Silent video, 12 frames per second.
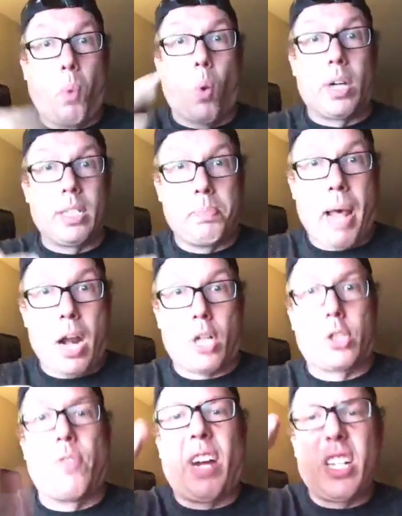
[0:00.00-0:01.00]
more is better.
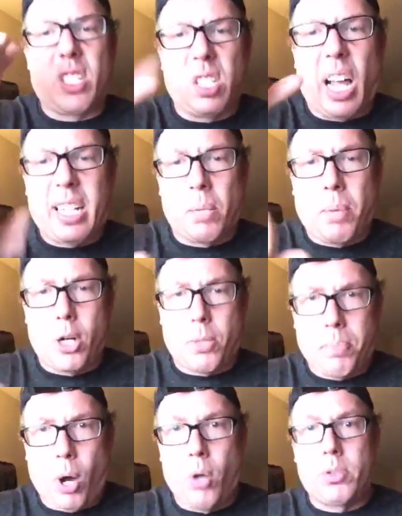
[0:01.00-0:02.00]
So if I just like a bunch
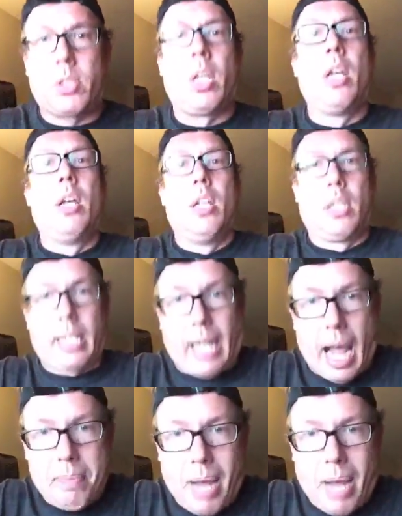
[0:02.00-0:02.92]
of posts, like I,